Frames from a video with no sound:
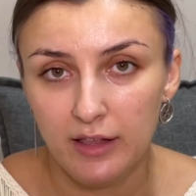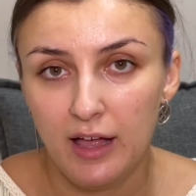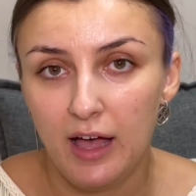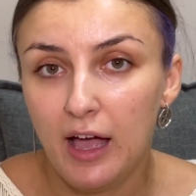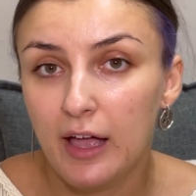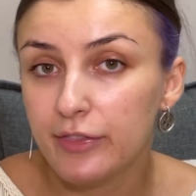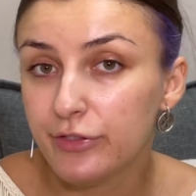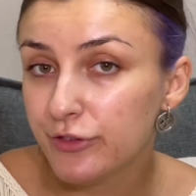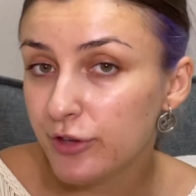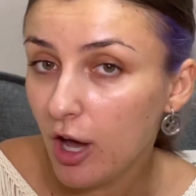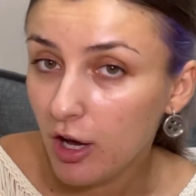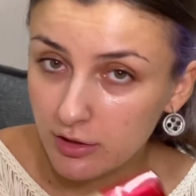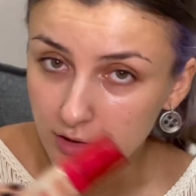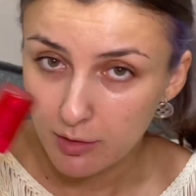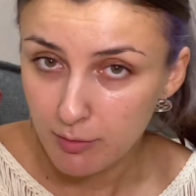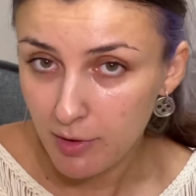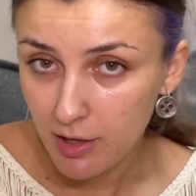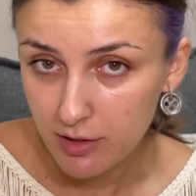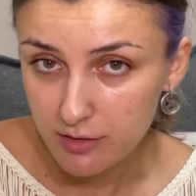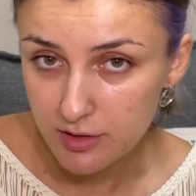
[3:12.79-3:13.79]
I talked
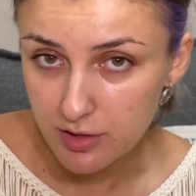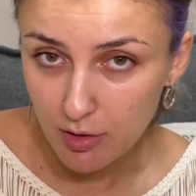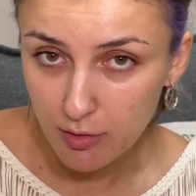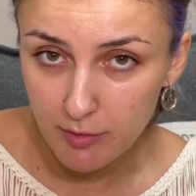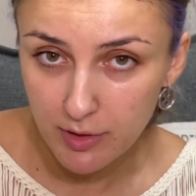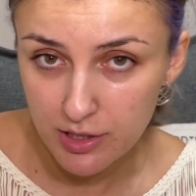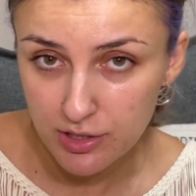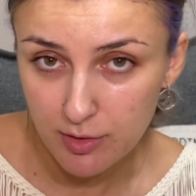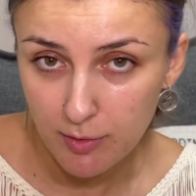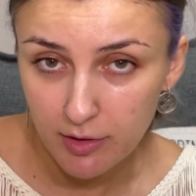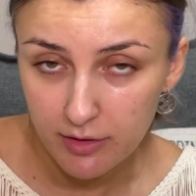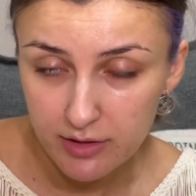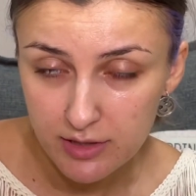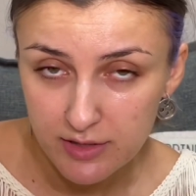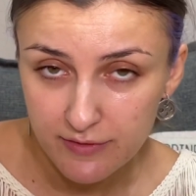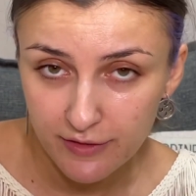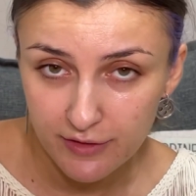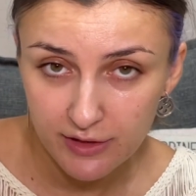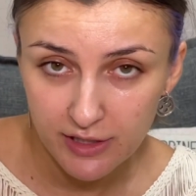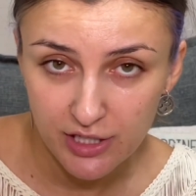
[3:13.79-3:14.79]
about so much about this
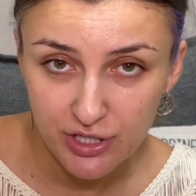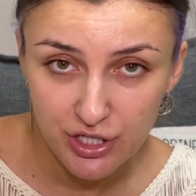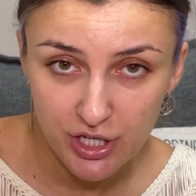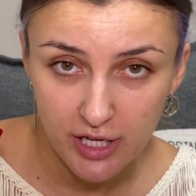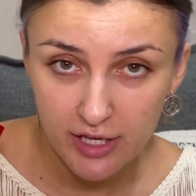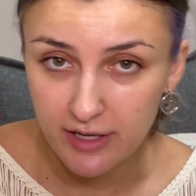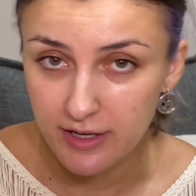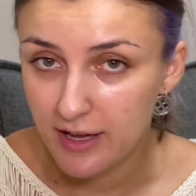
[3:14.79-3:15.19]
foundation,